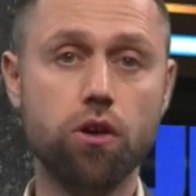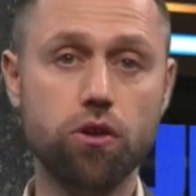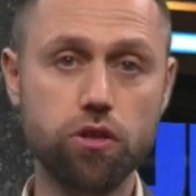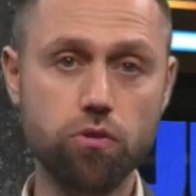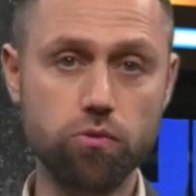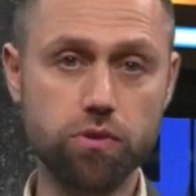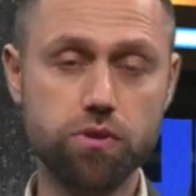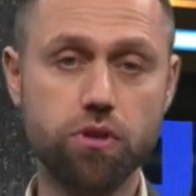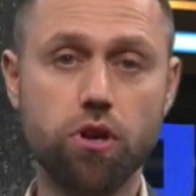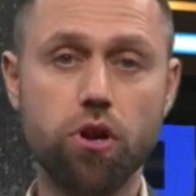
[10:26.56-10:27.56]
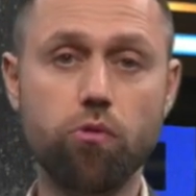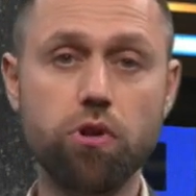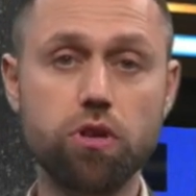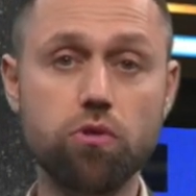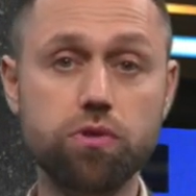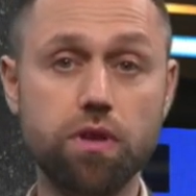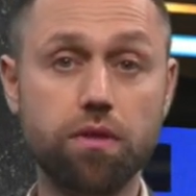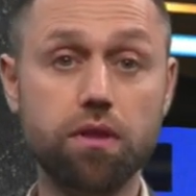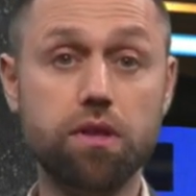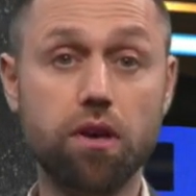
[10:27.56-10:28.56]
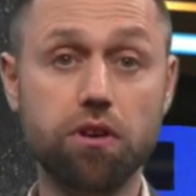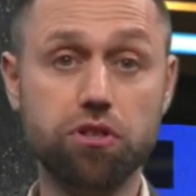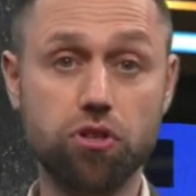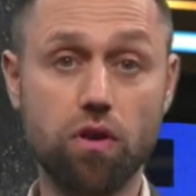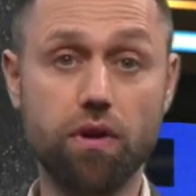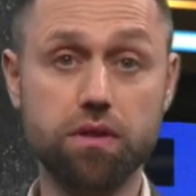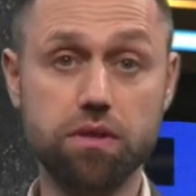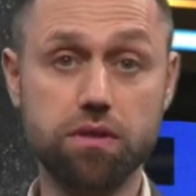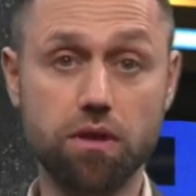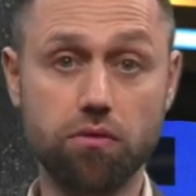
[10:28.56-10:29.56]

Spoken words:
Use, reuse and integration of existing